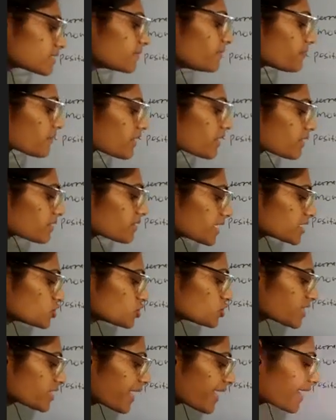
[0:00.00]
the
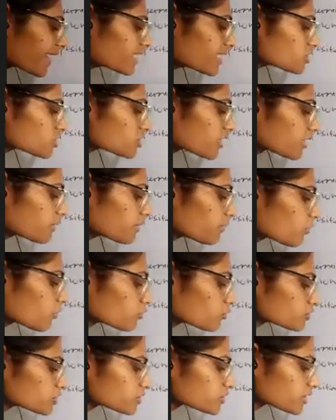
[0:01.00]
change in
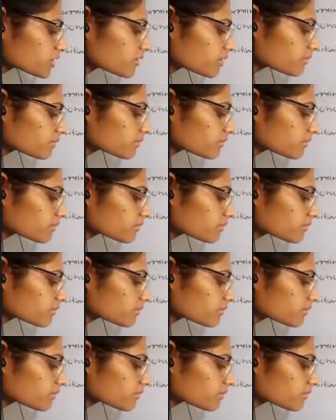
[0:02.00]
position.